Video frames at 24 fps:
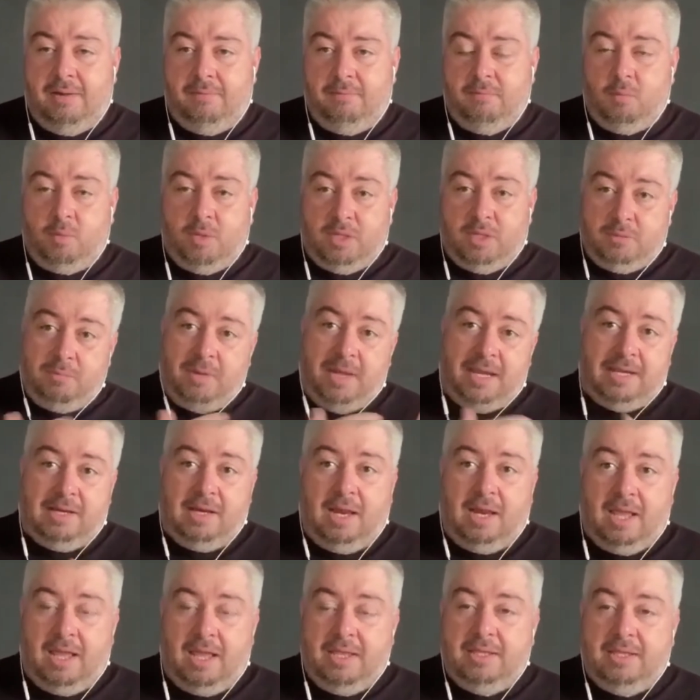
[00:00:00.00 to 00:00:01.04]
with my
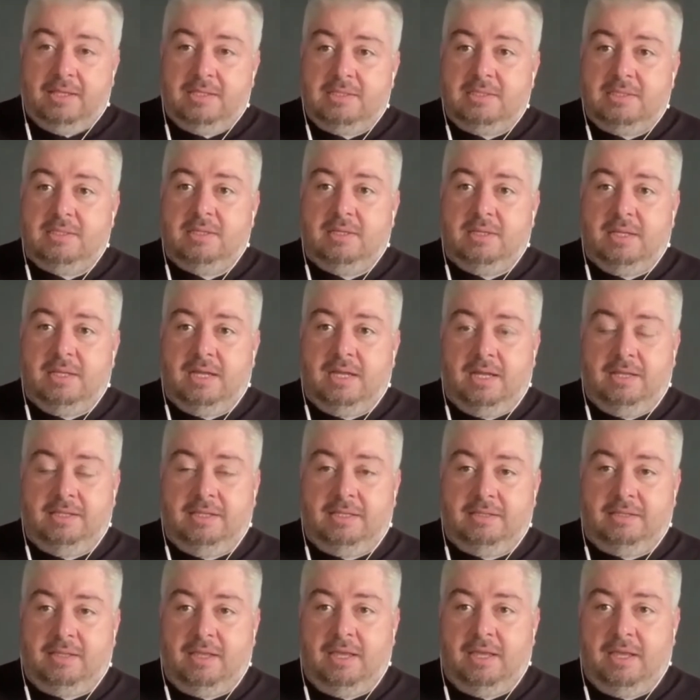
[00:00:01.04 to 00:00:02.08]
clients
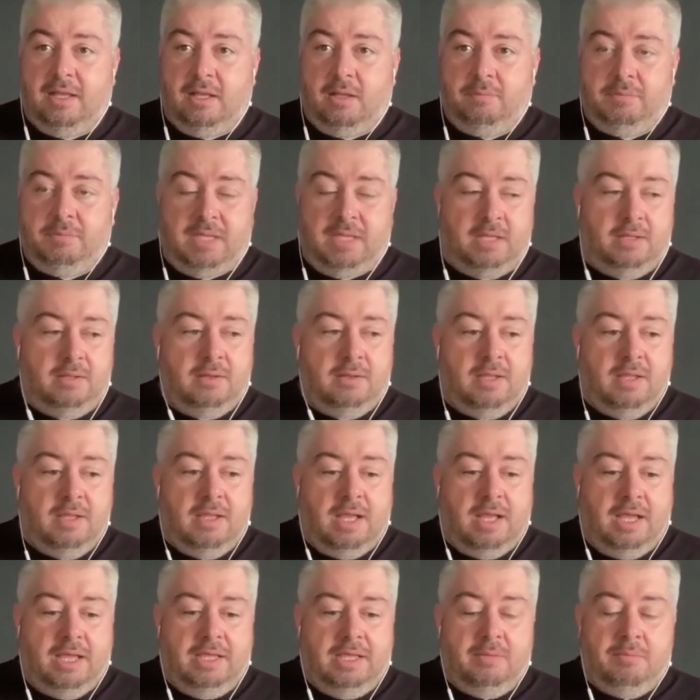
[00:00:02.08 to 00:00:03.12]
that I helped. And
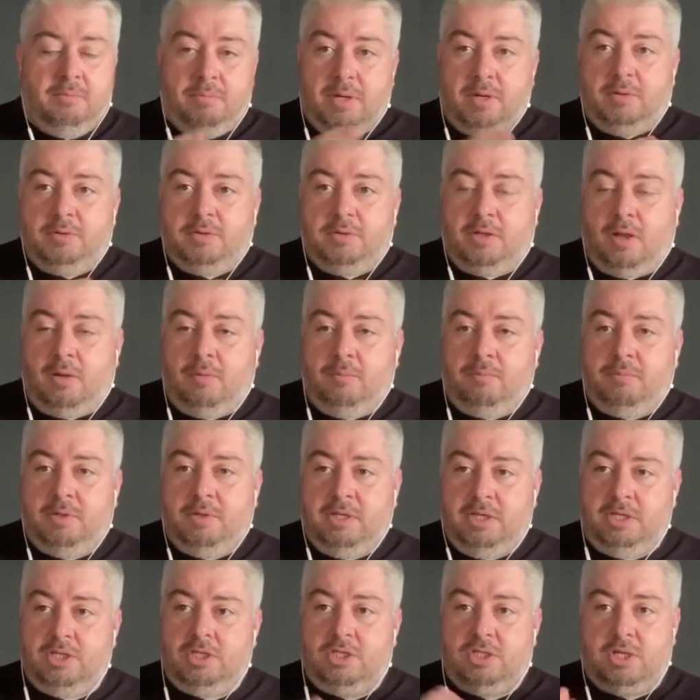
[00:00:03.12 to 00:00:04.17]
in both
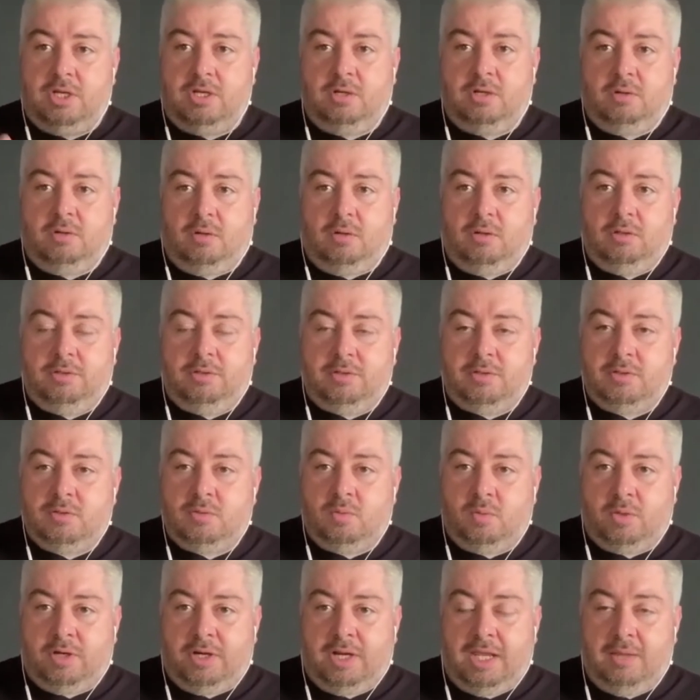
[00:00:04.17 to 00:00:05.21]
companies, shareholders
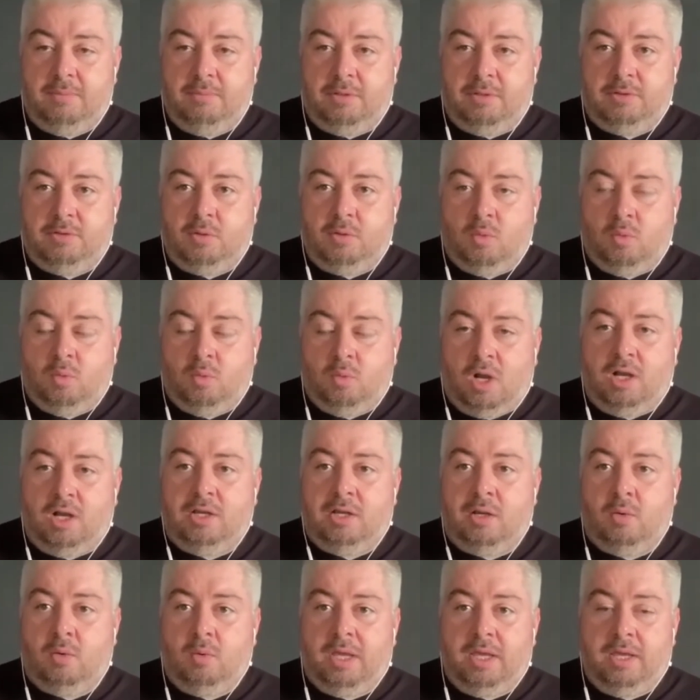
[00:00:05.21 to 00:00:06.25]
were able to walk
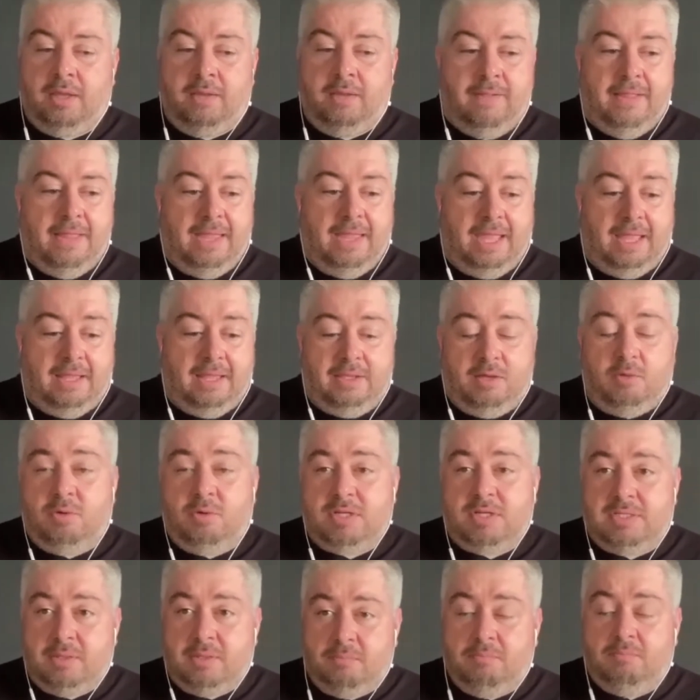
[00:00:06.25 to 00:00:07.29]
away. And there were
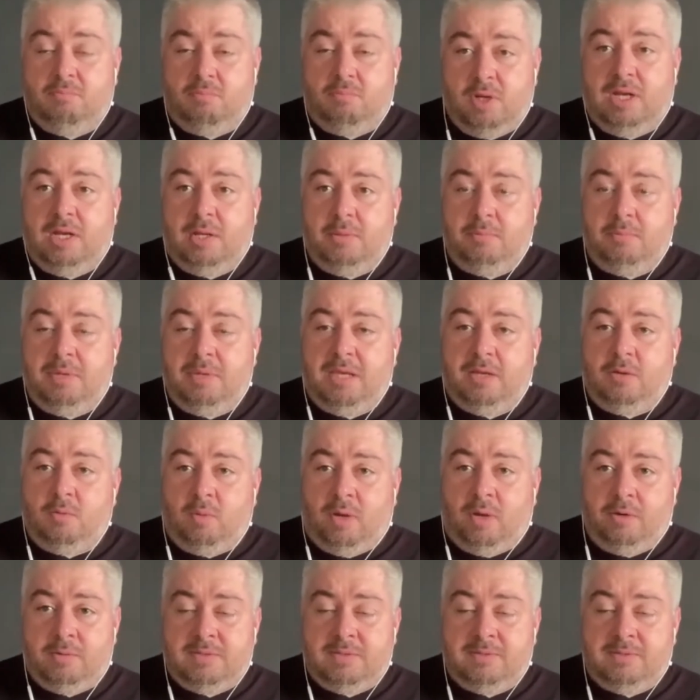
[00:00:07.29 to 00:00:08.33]
some really big.
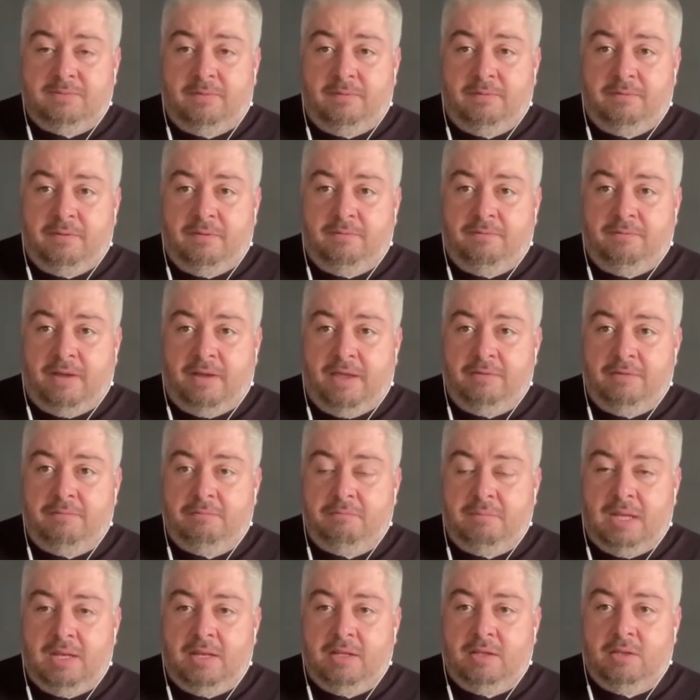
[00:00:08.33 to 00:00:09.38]
One was $55
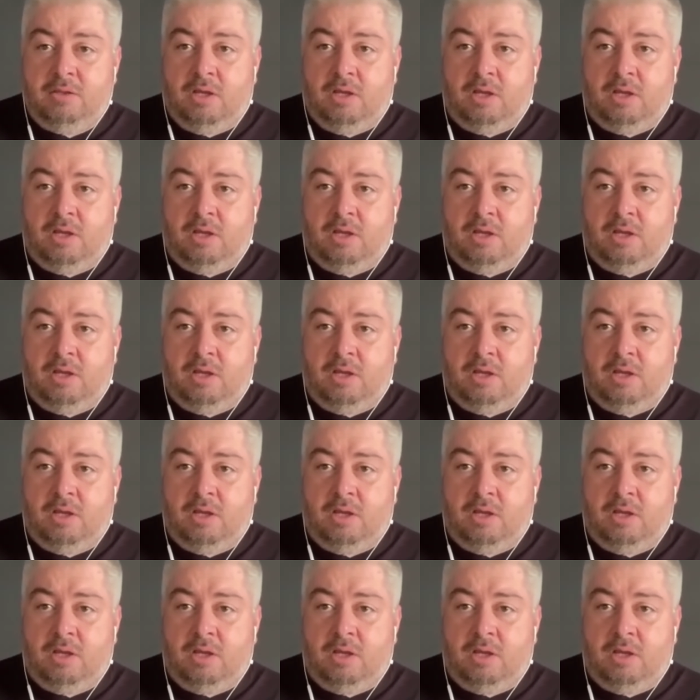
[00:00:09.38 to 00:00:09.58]
million.